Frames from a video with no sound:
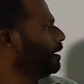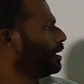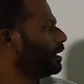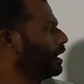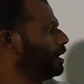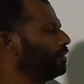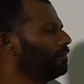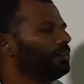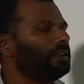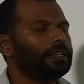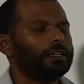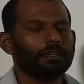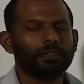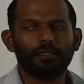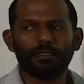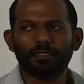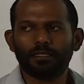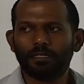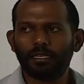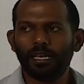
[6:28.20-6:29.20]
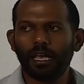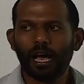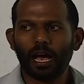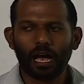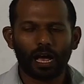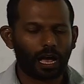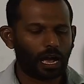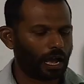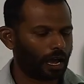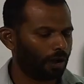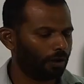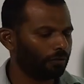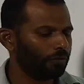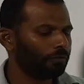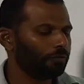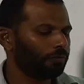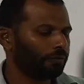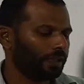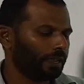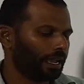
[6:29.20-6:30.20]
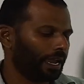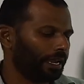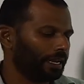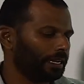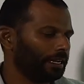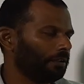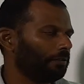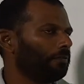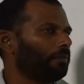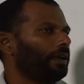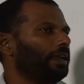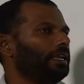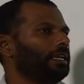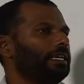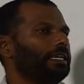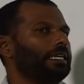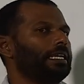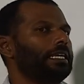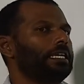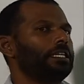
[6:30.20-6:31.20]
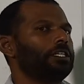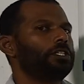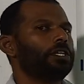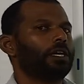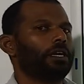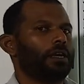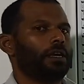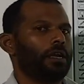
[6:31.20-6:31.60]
Right, we'll see how we identify each